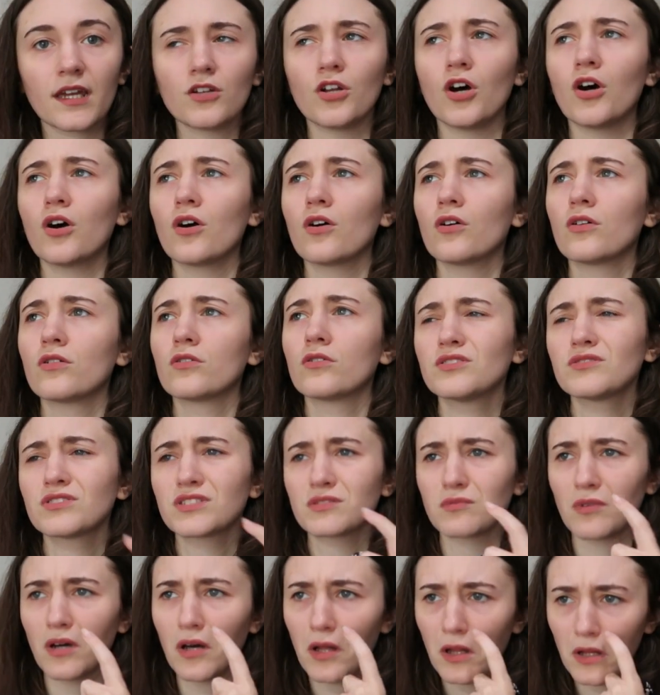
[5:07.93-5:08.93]
No, too
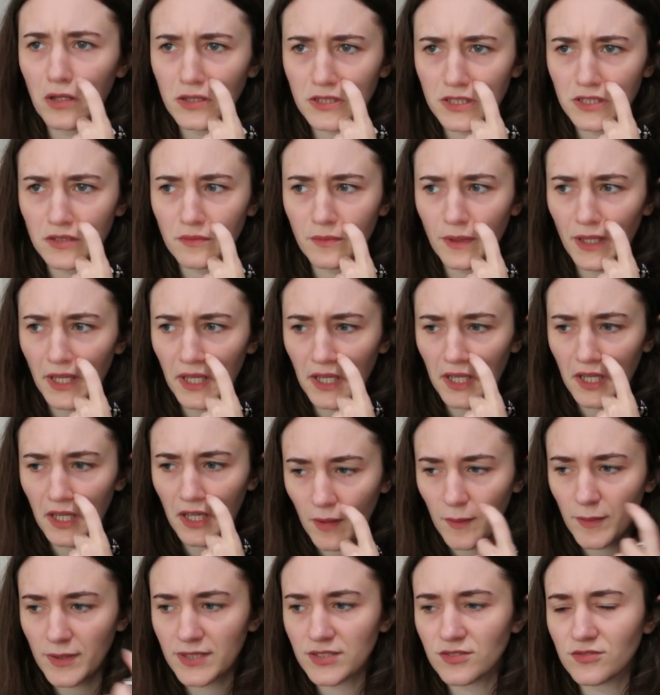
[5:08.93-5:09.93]
small? Too big?
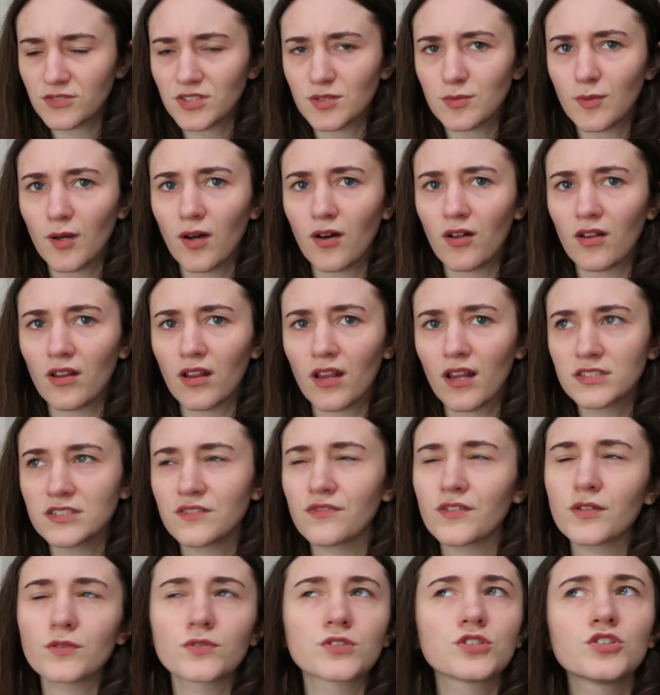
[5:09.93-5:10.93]
Maybe too small.
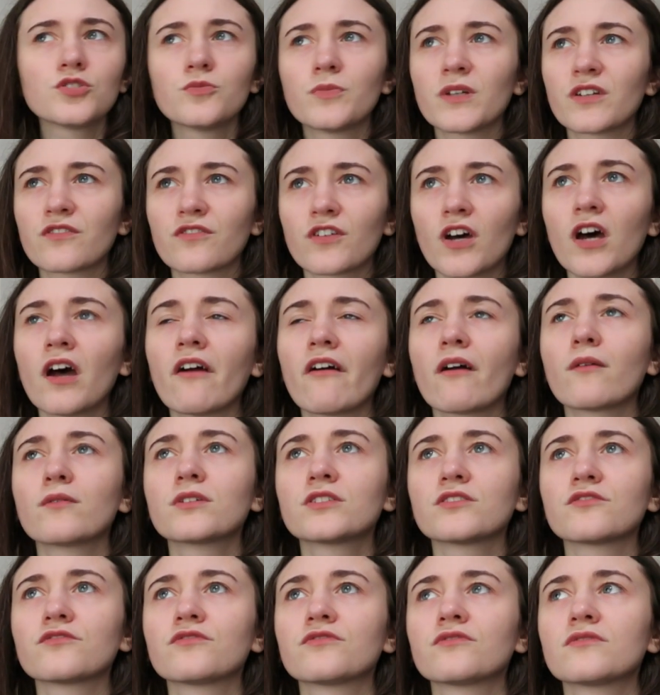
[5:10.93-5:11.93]
Because if they were too big for her, I
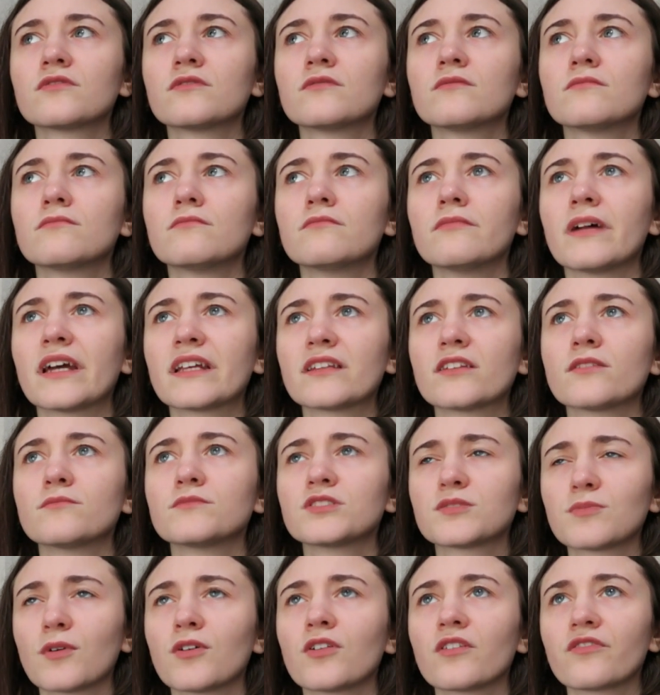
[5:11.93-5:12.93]
would have made them
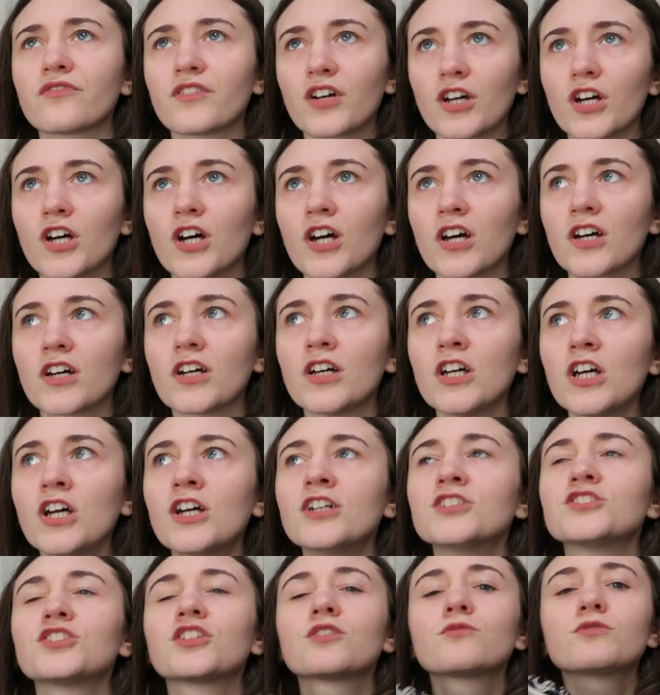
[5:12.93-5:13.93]
smaller for her.
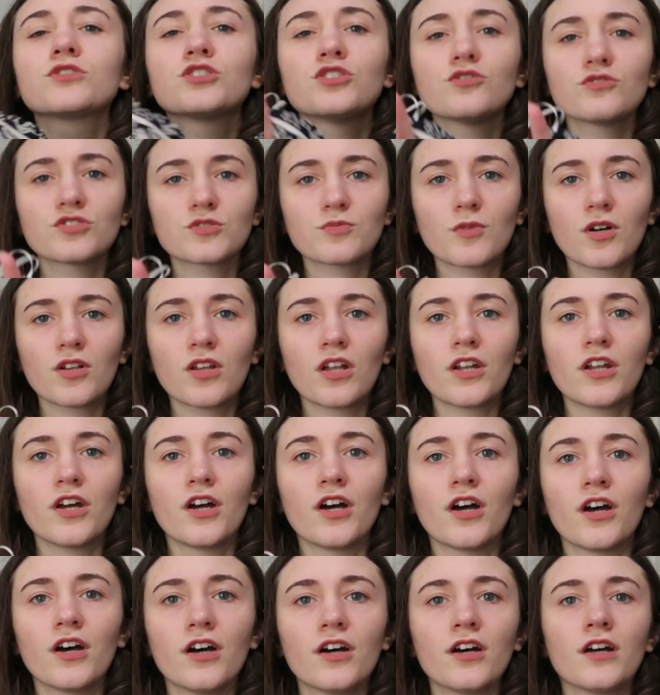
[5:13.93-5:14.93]
So they were too small on
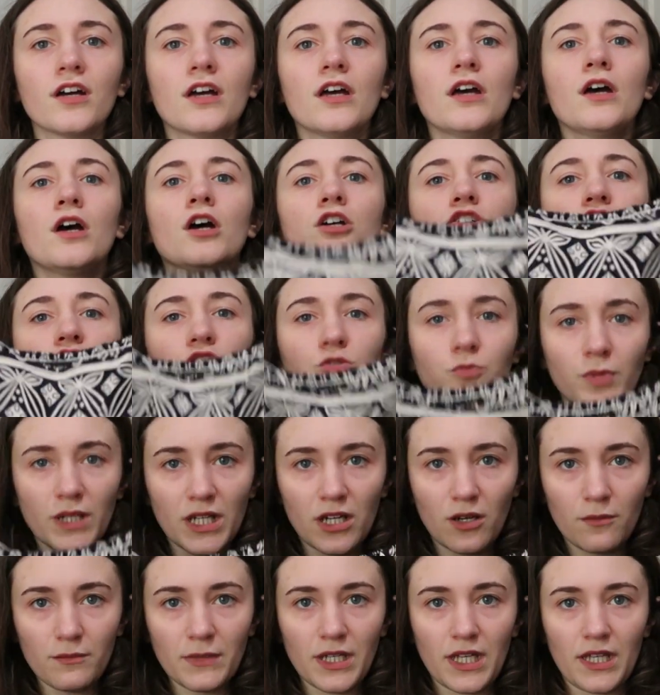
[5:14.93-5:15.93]
her, too
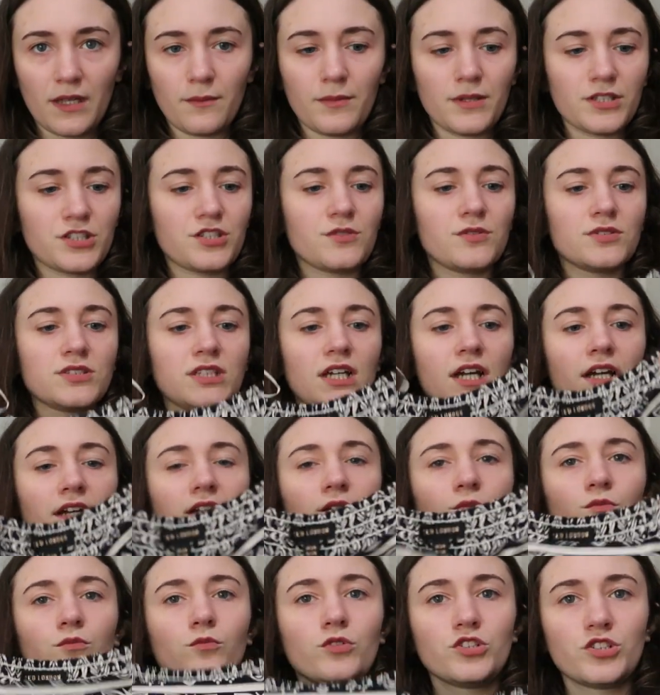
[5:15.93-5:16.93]
big on me, but she was
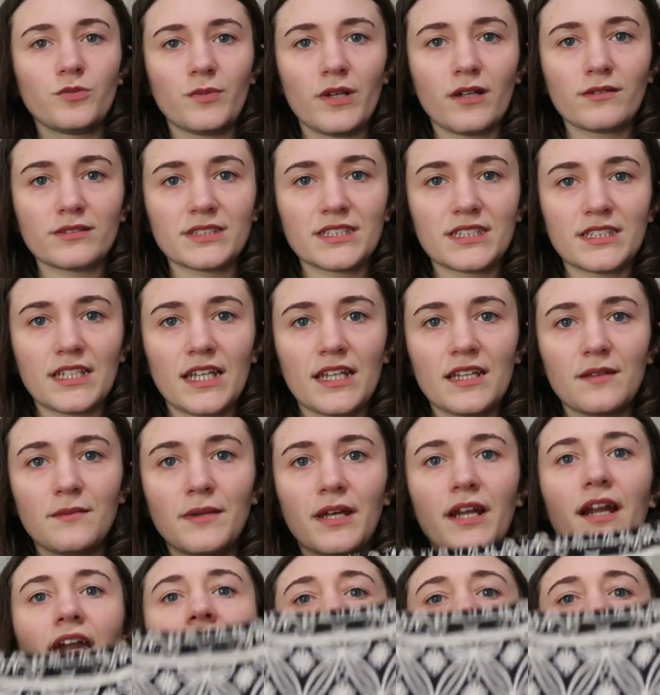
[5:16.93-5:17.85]
like, would you be able to take them in?